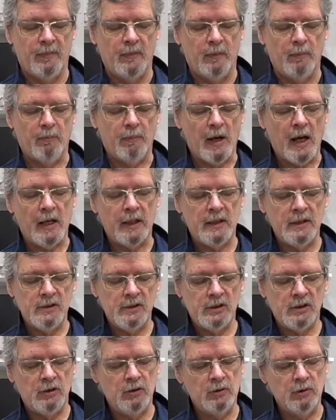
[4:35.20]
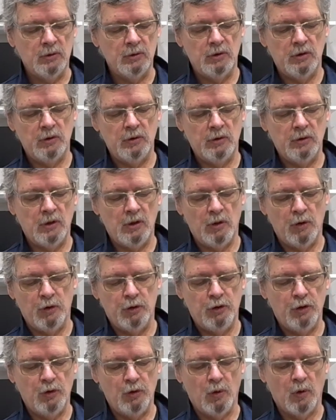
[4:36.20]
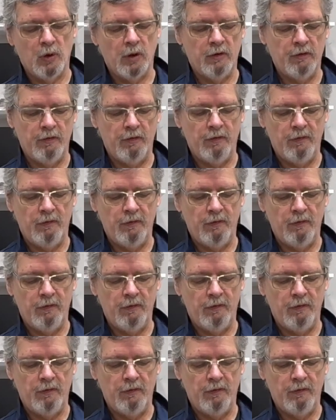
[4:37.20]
bodies to do your